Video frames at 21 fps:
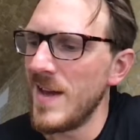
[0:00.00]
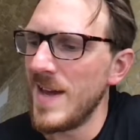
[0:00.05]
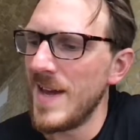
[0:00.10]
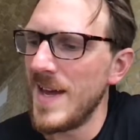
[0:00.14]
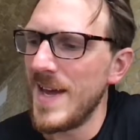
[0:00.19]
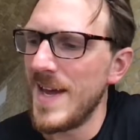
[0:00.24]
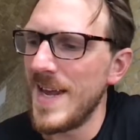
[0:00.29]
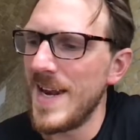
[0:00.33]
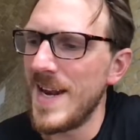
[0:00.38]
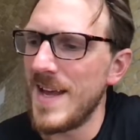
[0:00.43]

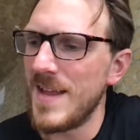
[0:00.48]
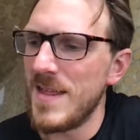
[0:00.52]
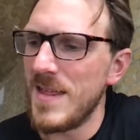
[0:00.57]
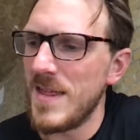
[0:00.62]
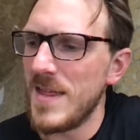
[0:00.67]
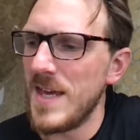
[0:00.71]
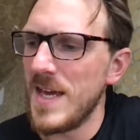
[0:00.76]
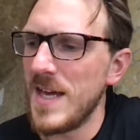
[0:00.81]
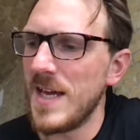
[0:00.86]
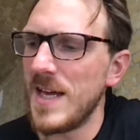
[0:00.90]
and I
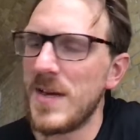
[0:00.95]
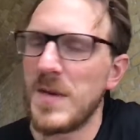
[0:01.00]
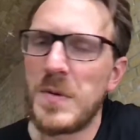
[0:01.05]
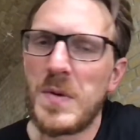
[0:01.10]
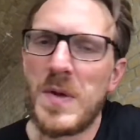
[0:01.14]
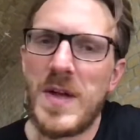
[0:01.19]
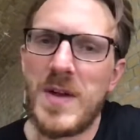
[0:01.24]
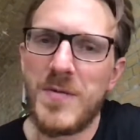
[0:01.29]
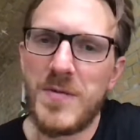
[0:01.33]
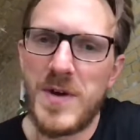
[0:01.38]
think
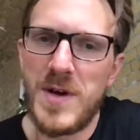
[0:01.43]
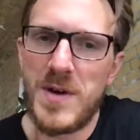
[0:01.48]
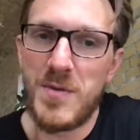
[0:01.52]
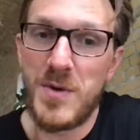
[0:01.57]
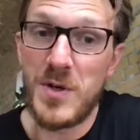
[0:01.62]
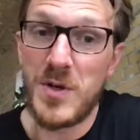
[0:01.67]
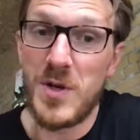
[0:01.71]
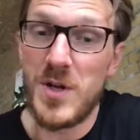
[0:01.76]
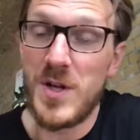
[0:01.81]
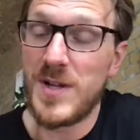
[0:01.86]
if I
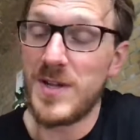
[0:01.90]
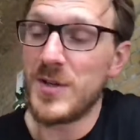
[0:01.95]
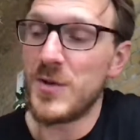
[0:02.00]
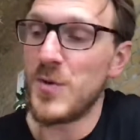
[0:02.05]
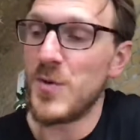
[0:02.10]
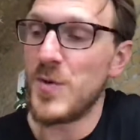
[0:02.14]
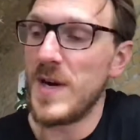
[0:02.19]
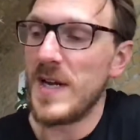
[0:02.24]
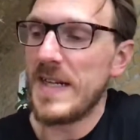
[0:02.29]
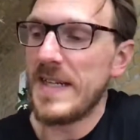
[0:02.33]
recall
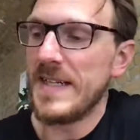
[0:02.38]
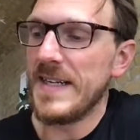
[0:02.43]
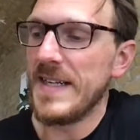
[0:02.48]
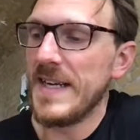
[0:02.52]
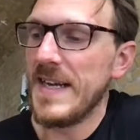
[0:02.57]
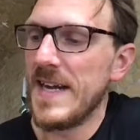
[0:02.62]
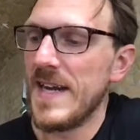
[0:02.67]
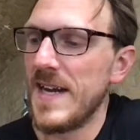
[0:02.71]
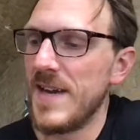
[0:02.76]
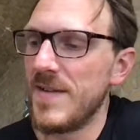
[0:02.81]

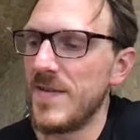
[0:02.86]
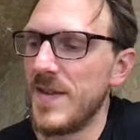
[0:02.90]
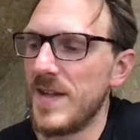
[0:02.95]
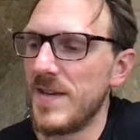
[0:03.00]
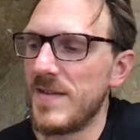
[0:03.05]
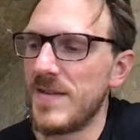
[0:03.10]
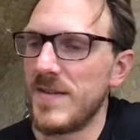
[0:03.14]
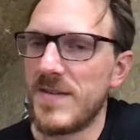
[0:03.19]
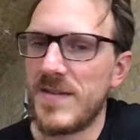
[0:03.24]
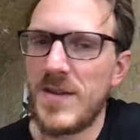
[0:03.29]
correctly, I have
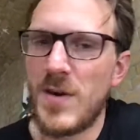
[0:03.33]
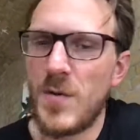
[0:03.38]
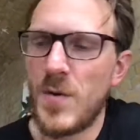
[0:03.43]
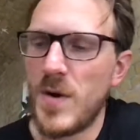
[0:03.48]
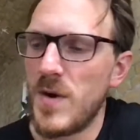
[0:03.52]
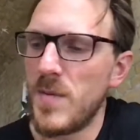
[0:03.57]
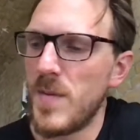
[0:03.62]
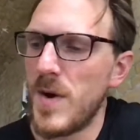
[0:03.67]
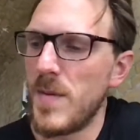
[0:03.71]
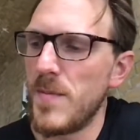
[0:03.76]
this
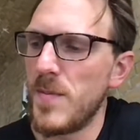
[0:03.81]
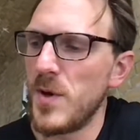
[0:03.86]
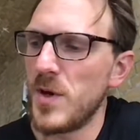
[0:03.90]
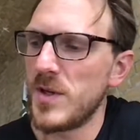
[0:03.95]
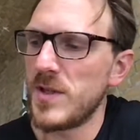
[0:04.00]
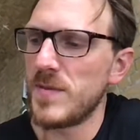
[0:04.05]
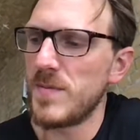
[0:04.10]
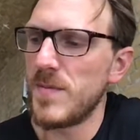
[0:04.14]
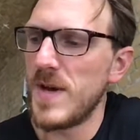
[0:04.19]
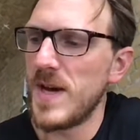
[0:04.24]
somewhere in my
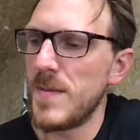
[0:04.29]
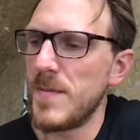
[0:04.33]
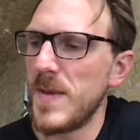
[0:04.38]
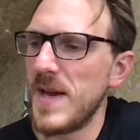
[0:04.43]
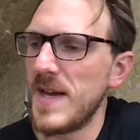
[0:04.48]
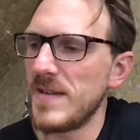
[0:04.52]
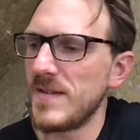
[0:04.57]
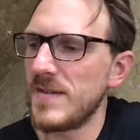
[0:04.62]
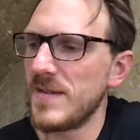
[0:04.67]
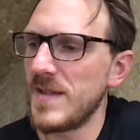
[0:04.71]
books. My
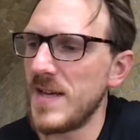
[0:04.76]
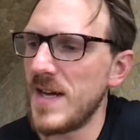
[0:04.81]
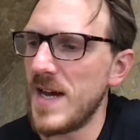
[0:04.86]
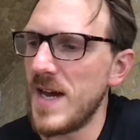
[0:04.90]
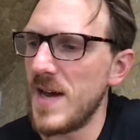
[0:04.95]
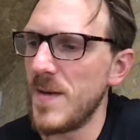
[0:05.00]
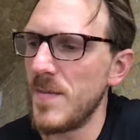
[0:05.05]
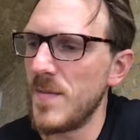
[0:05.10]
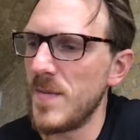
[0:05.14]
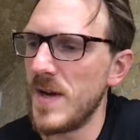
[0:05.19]
best
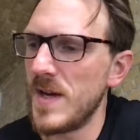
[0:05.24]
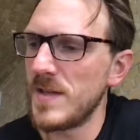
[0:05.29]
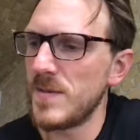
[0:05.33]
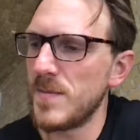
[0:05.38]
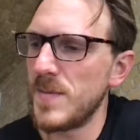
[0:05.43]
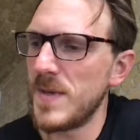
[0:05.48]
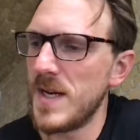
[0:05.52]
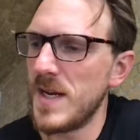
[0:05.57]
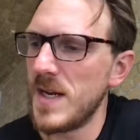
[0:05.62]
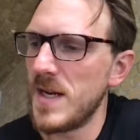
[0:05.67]
time has
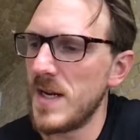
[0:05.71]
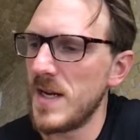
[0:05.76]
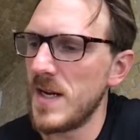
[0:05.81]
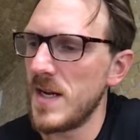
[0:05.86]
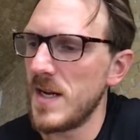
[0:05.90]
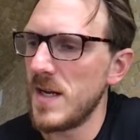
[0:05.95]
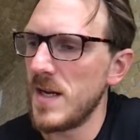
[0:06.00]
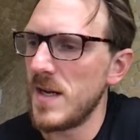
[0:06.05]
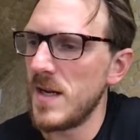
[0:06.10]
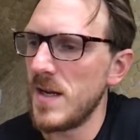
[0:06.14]
been
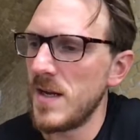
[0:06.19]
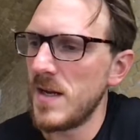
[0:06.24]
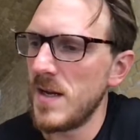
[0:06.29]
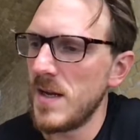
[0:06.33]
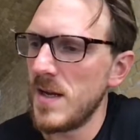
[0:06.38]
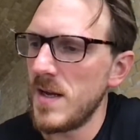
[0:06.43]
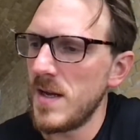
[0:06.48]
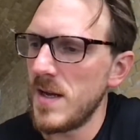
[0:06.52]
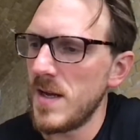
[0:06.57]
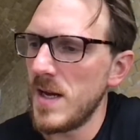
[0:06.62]

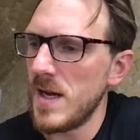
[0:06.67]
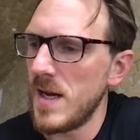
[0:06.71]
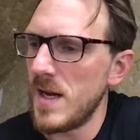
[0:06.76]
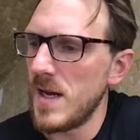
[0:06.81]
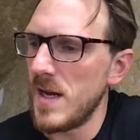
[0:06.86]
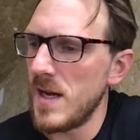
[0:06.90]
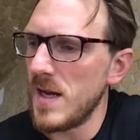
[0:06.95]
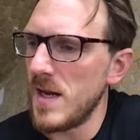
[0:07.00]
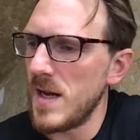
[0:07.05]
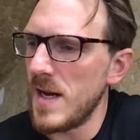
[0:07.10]

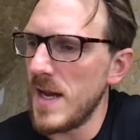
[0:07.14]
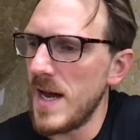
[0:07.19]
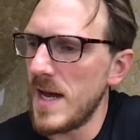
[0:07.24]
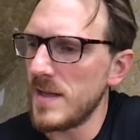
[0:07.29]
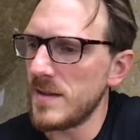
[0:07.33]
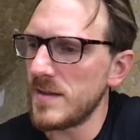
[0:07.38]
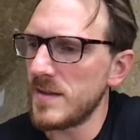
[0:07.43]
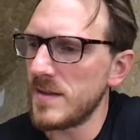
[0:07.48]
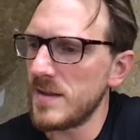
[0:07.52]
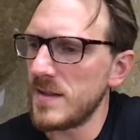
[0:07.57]

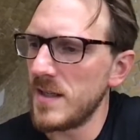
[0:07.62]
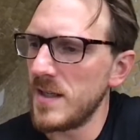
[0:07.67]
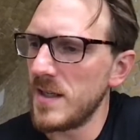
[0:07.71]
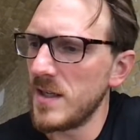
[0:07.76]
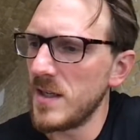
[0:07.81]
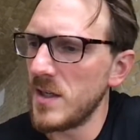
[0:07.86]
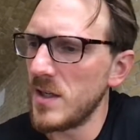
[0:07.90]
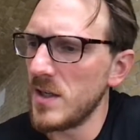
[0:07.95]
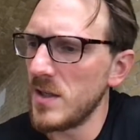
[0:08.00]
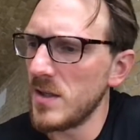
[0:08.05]
last
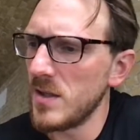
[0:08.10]
year.